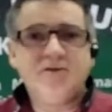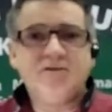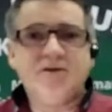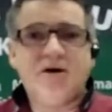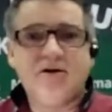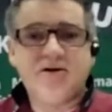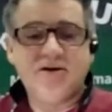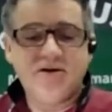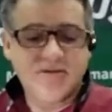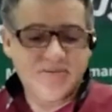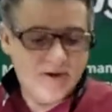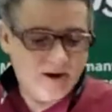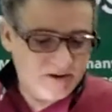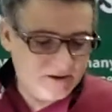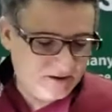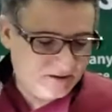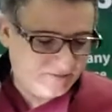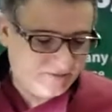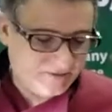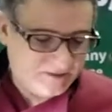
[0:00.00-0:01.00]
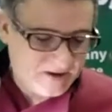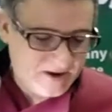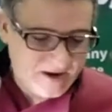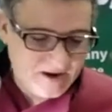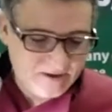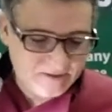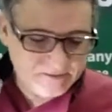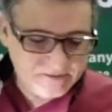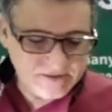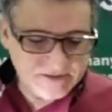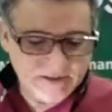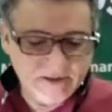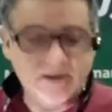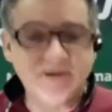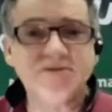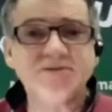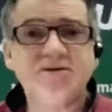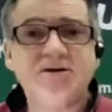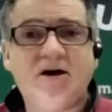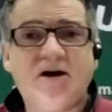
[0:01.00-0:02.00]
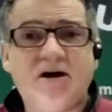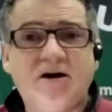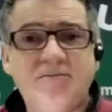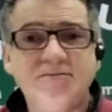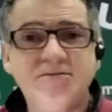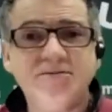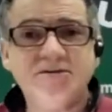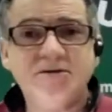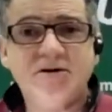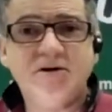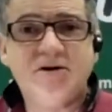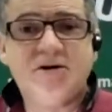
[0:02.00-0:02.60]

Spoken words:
Talking about oven, handles, lids, knobs